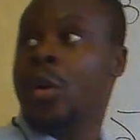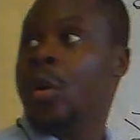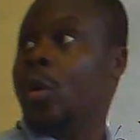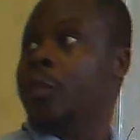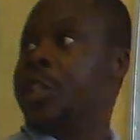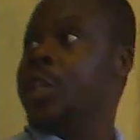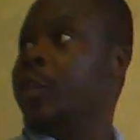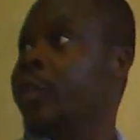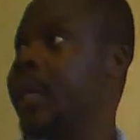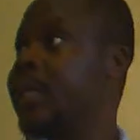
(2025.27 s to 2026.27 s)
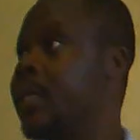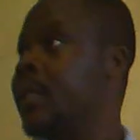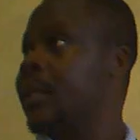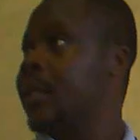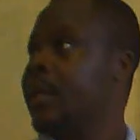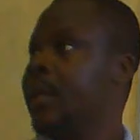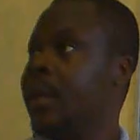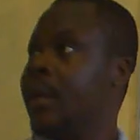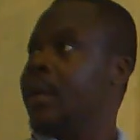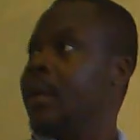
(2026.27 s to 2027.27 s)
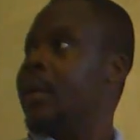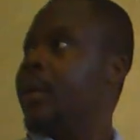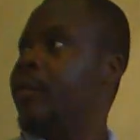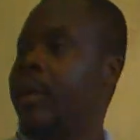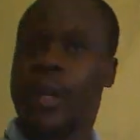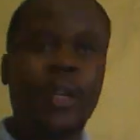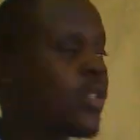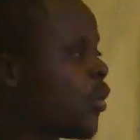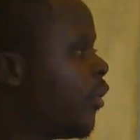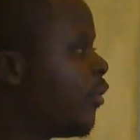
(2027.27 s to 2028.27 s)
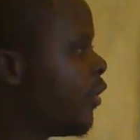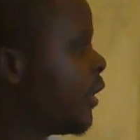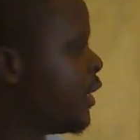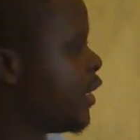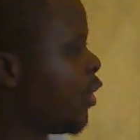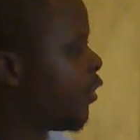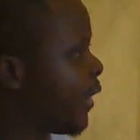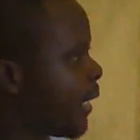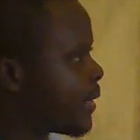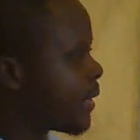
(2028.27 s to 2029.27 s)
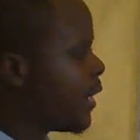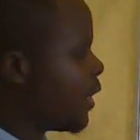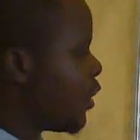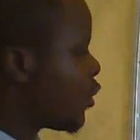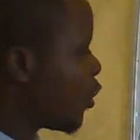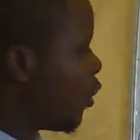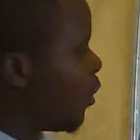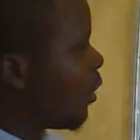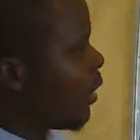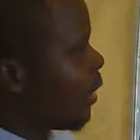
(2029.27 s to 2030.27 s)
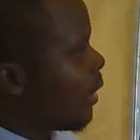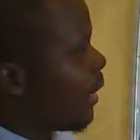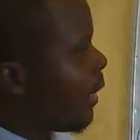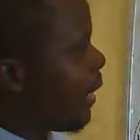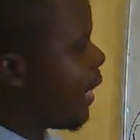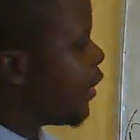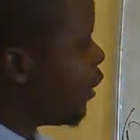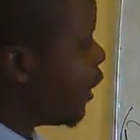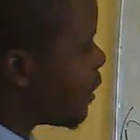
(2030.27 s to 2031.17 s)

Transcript: of g of x. Values of g of x. So at this